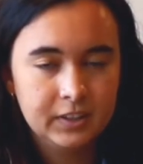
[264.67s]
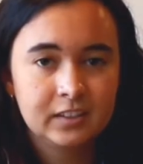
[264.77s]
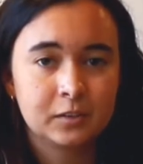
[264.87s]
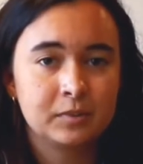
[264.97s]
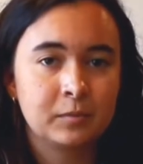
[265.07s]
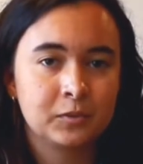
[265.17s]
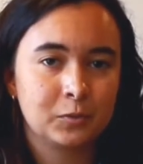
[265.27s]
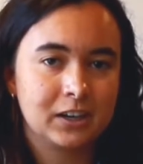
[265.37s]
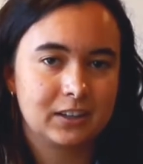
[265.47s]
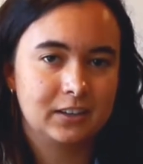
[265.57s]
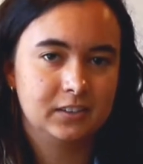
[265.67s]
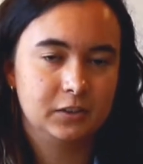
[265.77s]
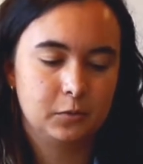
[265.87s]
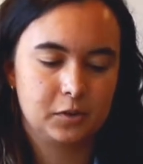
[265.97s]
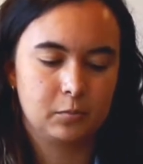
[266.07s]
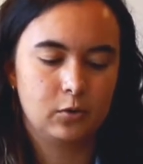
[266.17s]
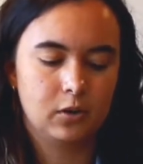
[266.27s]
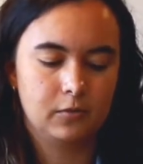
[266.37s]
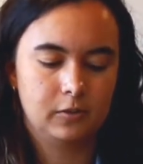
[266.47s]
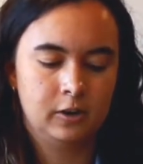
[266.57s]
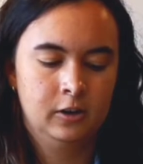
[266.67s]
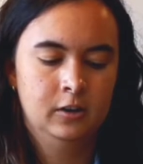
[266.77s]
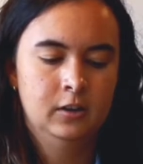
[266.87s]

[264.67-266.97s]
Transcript: Sometimes what I like to do with a pour over